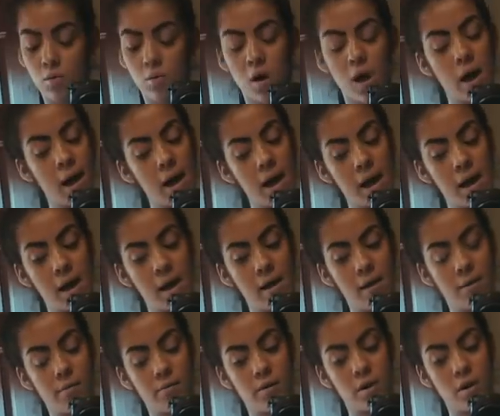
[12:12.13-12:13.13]

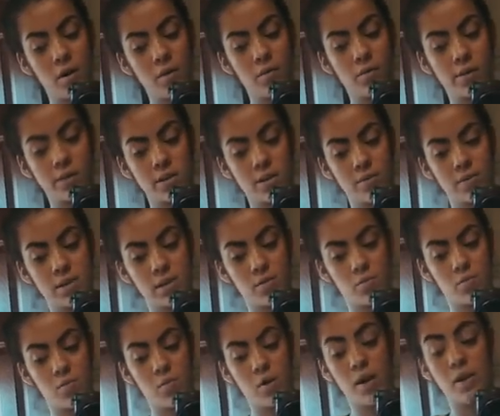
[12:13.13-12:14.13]
Wow, no, because I was
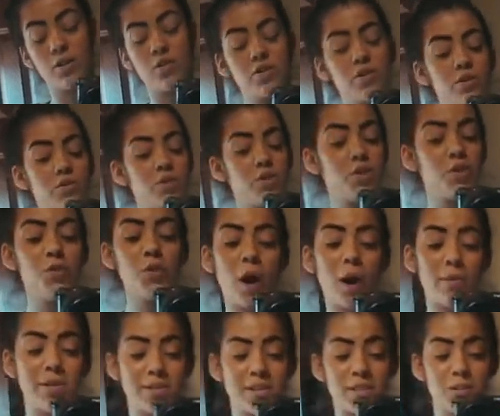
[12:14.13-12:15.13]
at 1. So 2
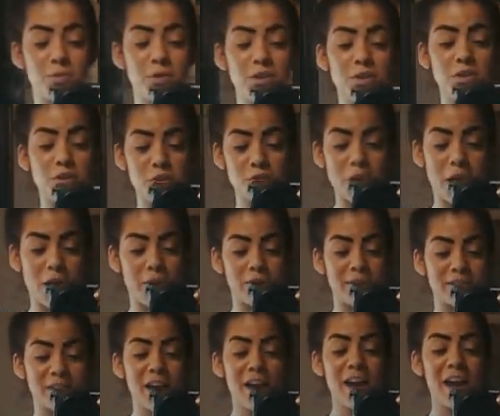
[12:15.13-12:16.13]
hours. It's been 2
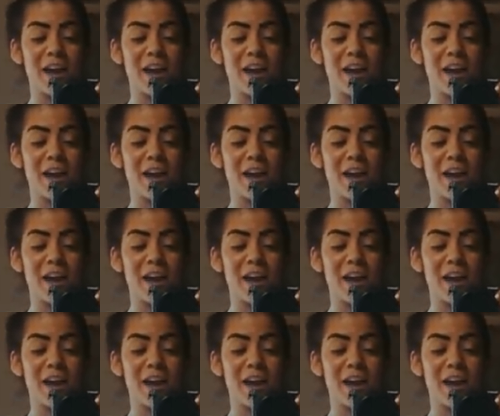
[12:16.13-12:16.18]
hours.